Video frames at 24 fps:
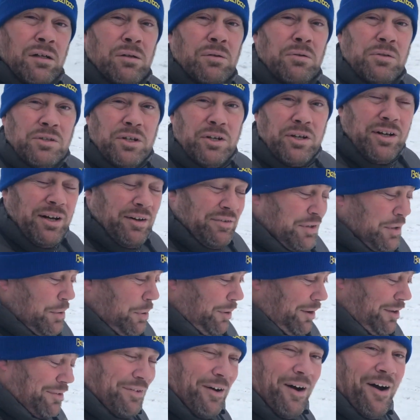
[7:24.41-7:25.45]
was good enough to
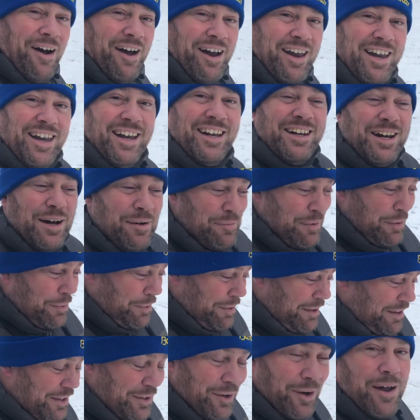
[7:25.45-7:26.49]
qualify number
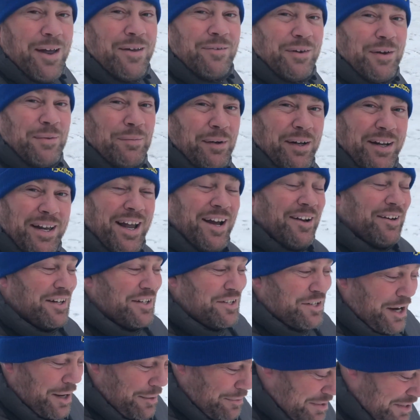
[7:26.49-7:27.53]
one, not even at my county
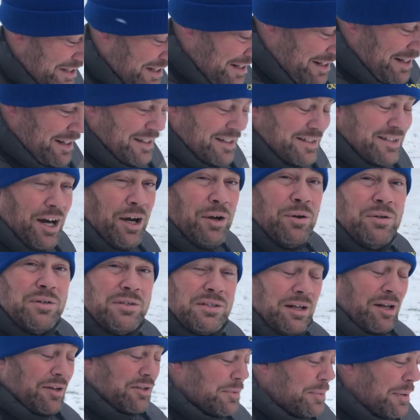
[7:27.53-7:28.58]
champs. So
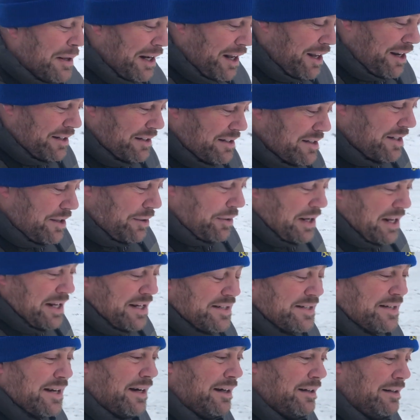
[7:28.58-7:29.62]
there's a lot to be learned. So it
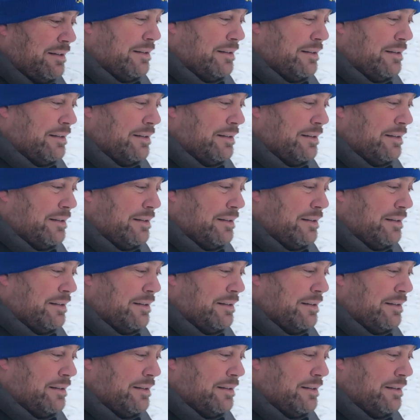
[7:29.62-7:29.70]
is,